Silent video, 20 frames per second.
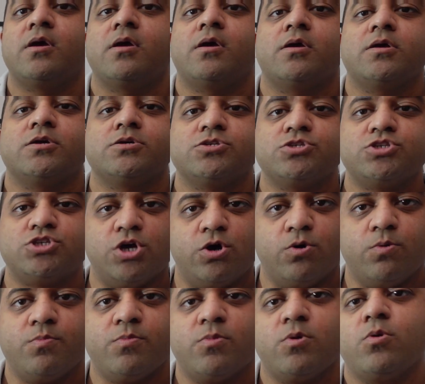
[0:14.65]
So
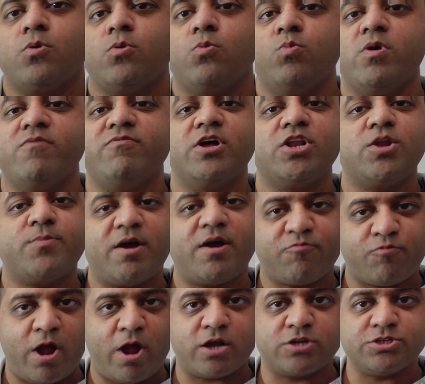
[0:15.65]
we've learned about
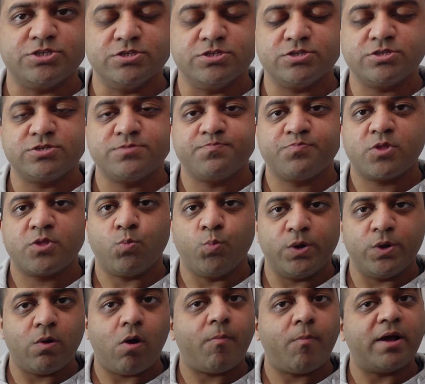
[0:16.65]
fractions, we know
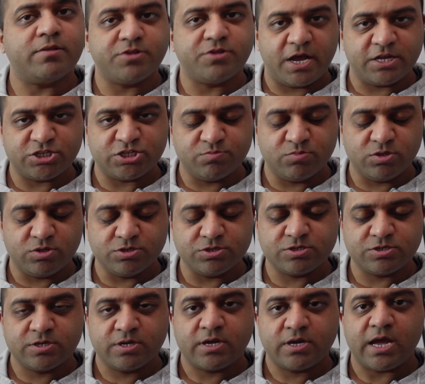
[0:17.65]
about decimals,
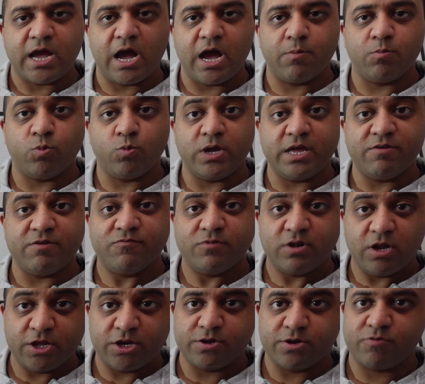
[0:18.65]
and we've learned
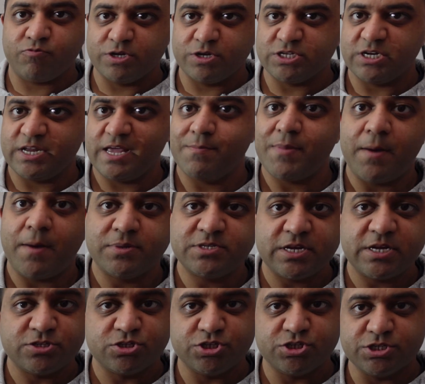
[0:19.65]
recently about
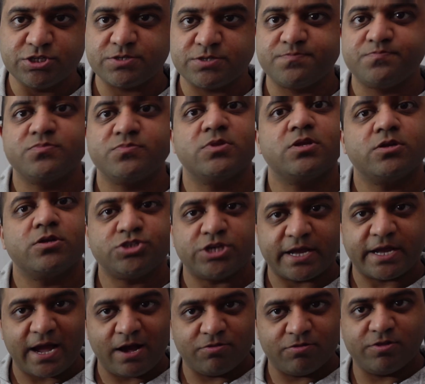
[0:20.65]
percentages. Check
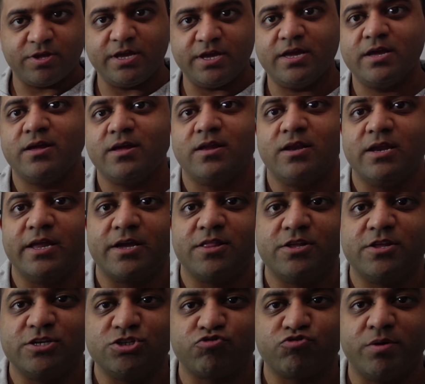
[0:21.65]
out the link in the
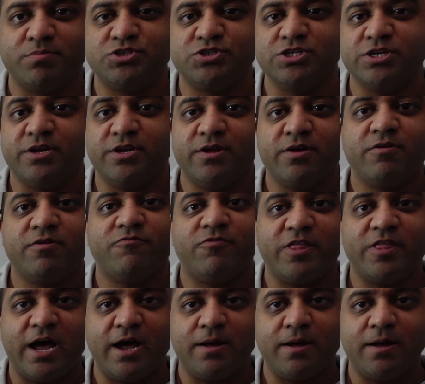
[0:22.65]
description for that.